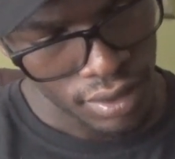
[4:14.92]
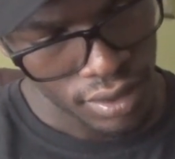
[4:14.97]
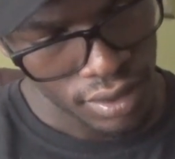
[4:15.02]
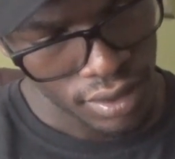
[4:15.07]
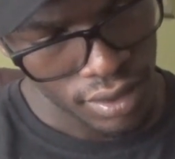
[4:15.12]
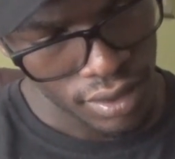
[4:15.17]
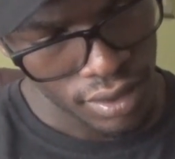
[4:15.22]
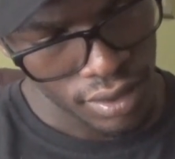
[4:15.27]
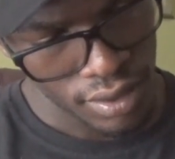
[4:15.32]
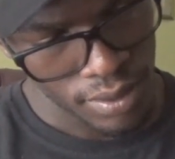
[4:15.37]

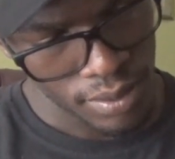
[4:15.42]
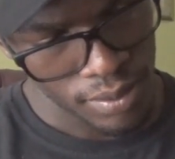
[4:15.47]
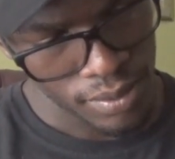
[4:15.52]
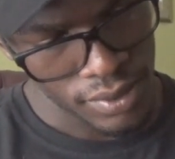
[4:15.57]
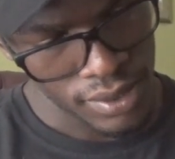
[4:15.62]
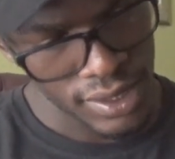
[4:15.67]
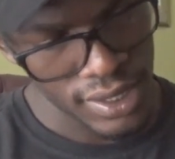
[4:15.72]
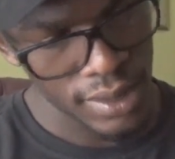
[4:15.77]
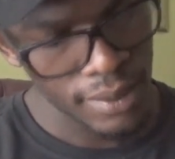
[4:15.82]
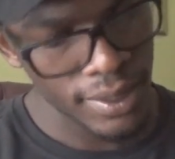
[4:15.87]

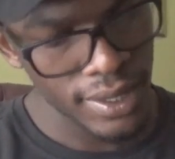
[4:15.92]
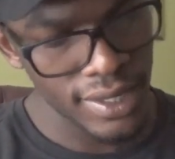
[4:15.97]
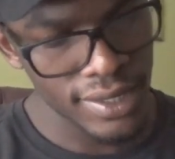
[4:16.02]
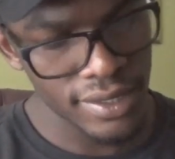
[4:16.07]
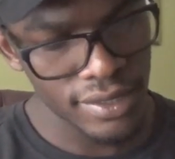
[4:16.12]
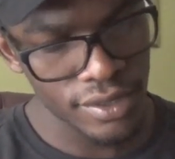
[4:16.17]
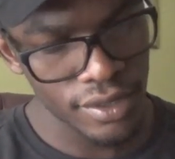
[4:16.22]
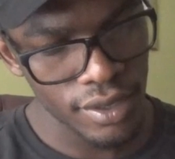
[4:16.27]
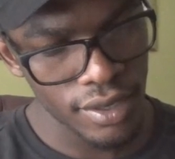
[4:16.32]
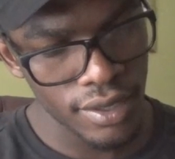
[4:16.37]
Um,
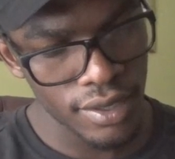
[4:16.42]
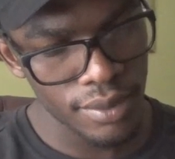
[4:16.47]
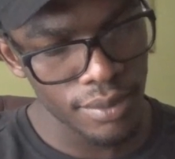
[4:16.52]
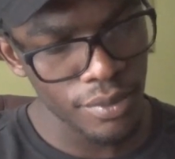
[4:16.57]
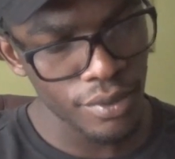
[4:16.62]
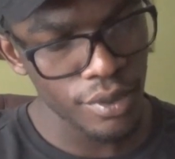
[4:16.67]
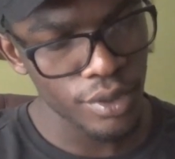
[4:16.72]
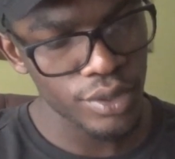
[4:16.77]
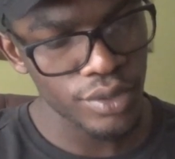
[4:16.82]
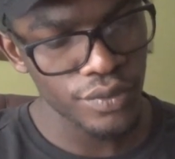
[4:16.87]
is
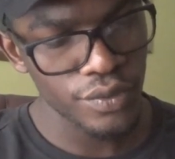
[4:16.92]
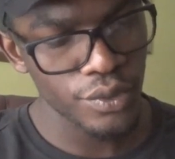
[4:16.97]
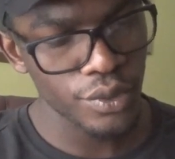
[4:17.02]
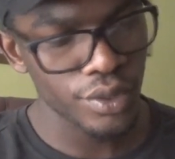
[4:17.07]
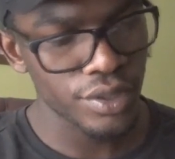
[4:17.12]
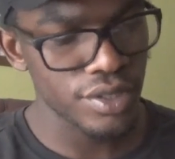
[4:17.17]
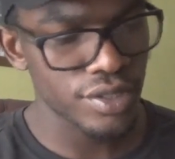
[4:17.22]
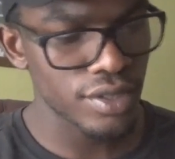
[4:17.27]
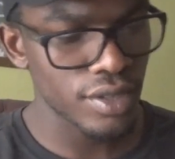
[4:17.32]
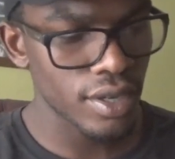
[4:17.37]
on,
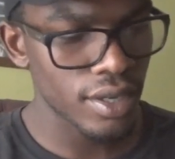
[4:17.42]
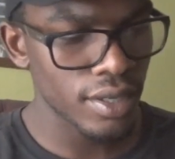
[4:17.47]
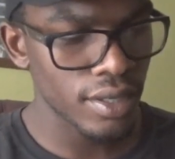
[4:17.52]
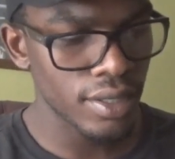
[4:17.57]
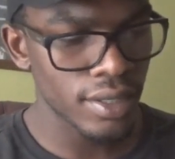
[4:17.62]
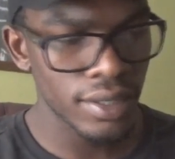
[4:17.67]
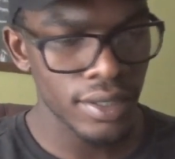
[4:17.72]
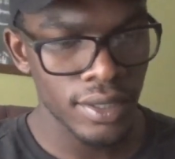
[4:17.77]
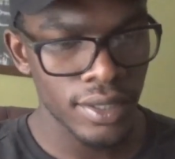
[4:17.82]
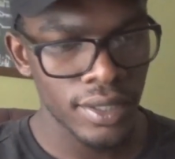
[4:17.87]
autofocus is
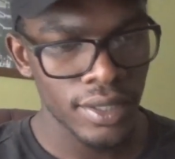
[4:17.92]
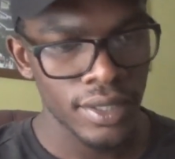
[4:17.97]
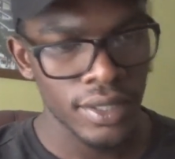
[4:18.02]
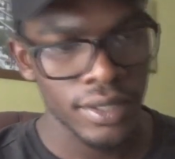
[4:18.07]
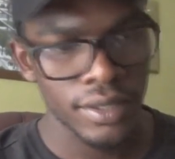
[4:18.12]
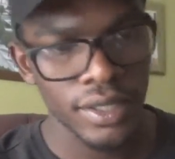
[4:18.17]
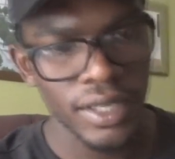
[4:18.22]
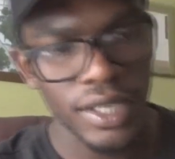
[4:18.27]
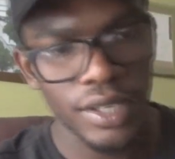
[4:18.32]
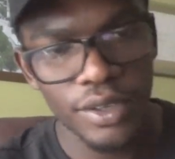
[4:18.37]
on.
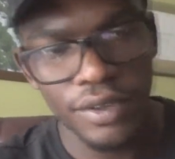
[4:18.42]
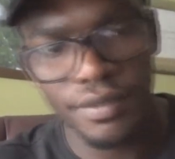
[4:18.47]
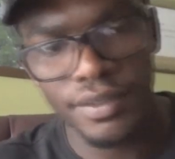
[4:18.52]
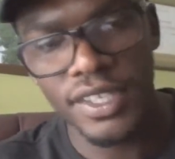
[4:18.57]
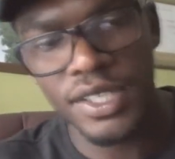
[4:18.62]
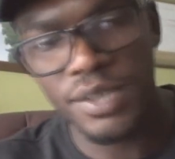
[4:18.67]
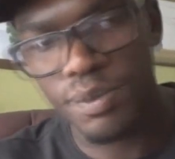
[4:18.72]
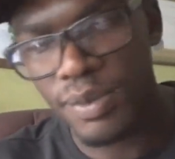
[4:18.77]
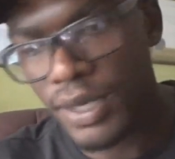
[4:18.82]
Okay, you have this